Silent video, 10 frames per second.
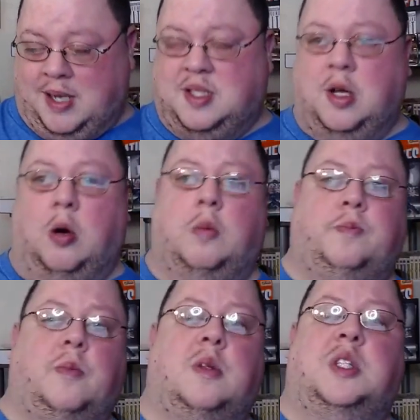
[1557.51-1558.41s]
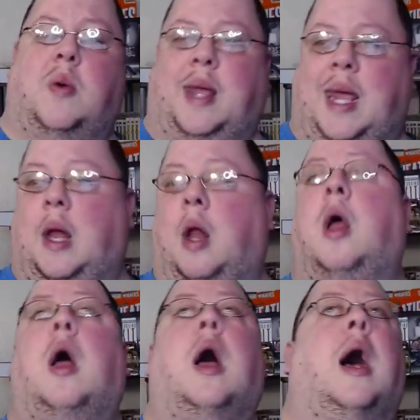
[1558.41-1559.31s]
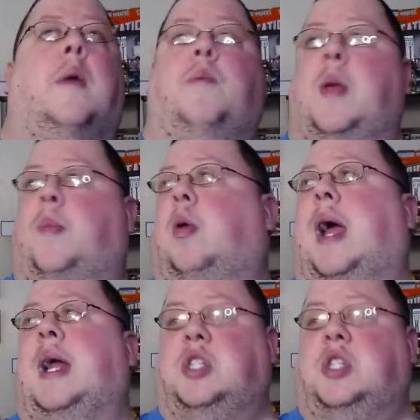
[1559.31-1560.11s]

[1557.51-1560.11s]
So again, people like